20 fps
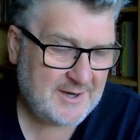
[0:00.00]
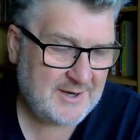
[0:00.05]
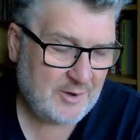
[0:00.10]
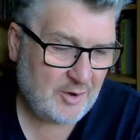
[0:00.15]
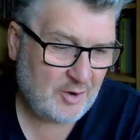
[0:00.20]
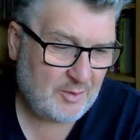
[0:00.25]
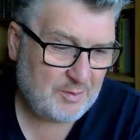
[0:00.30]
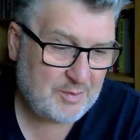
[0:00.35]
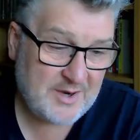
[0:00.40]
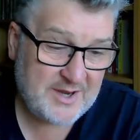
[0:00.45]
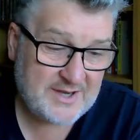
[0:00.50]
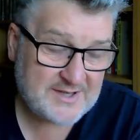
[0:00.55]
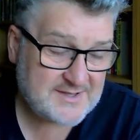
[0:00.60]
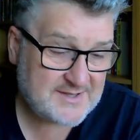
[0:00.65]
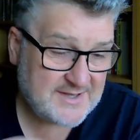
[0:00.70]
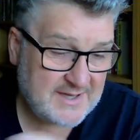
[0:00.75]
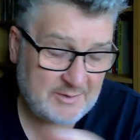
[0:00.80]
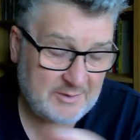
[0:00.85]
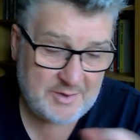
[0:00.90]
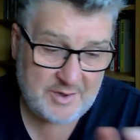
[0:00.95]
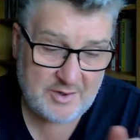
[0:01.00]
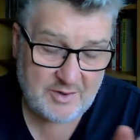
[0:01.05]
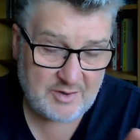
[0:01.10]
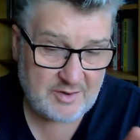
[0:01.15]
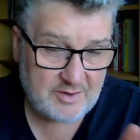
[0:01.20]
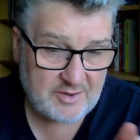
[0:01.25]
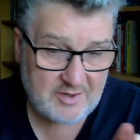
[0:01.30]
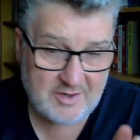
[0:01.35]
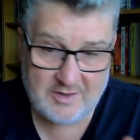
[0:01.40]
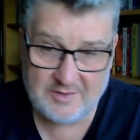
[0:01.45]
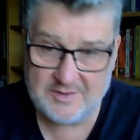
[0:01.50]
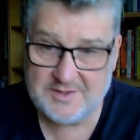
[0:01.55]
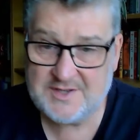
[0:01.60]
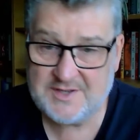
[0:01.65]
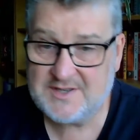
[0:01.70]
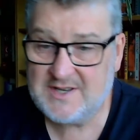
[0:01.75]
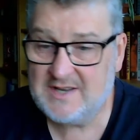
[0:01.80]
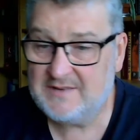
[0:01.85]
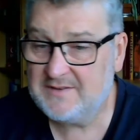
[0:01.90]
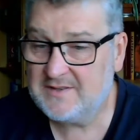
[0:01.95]
or breaks down your
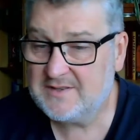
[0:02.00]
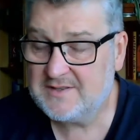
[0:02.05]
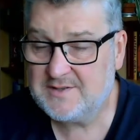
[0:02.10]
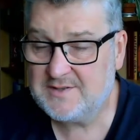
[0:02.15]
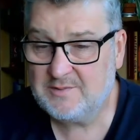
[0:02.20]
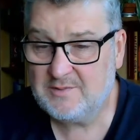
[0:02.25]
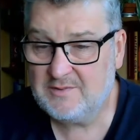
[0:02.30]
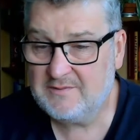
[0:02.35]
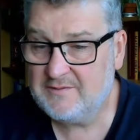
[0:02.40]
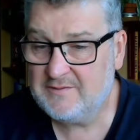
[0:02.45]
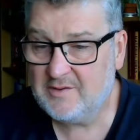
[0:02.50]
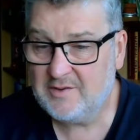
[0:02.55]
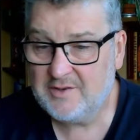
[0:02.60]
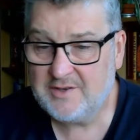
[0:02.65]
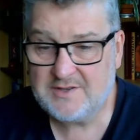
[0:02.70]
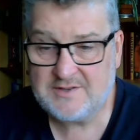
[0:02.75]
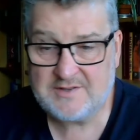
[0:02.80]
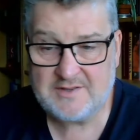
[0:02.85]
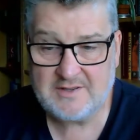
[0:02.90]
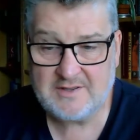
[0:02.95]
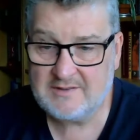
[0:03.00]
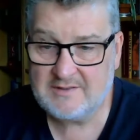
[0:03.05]
conscious effort to avoid